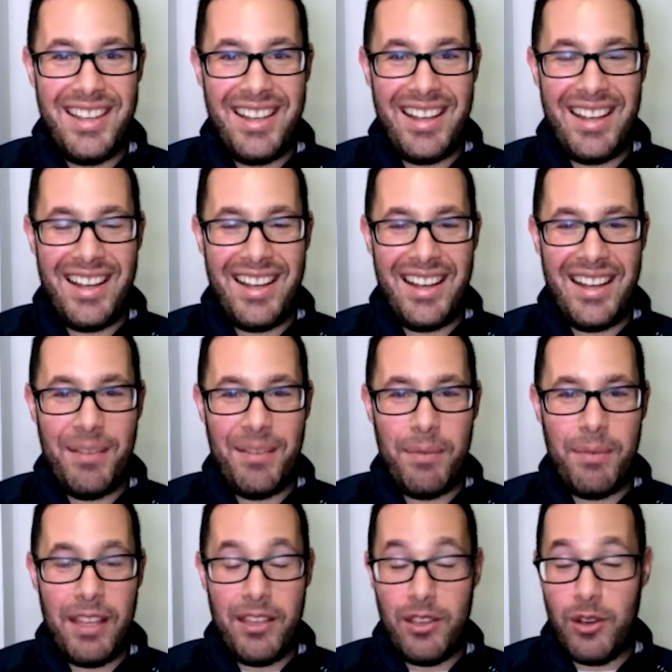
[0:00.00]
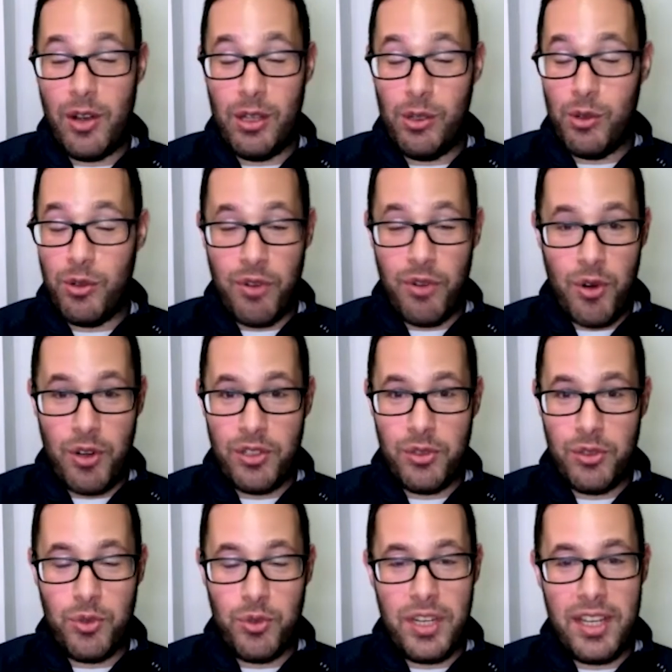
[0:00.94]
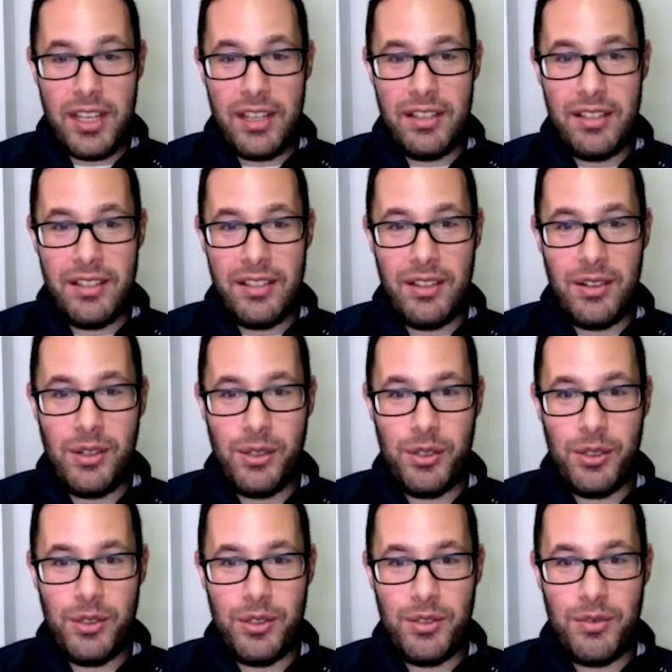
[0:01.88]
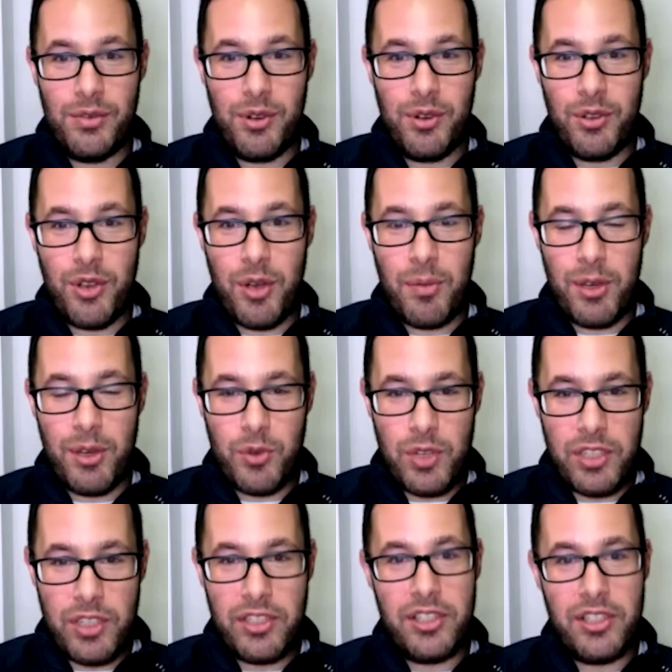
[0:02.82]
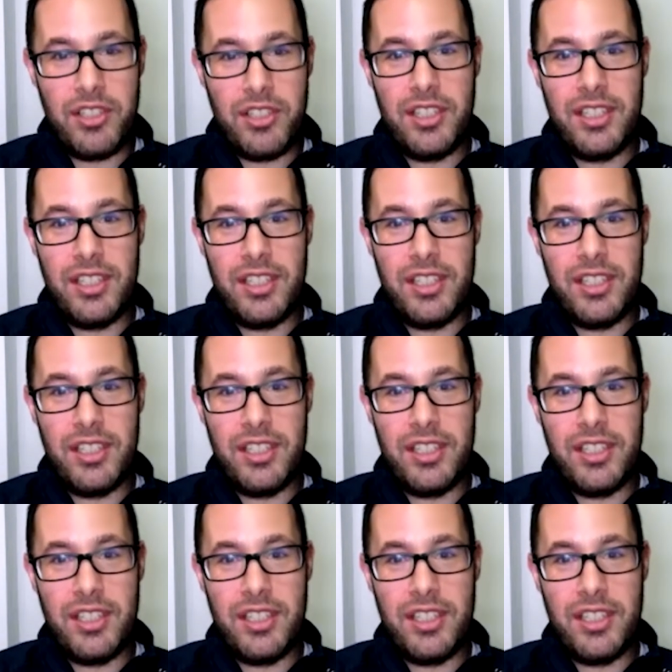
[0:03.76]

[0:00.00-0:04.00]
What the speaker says: And I look forward to reading all your forthcoming research.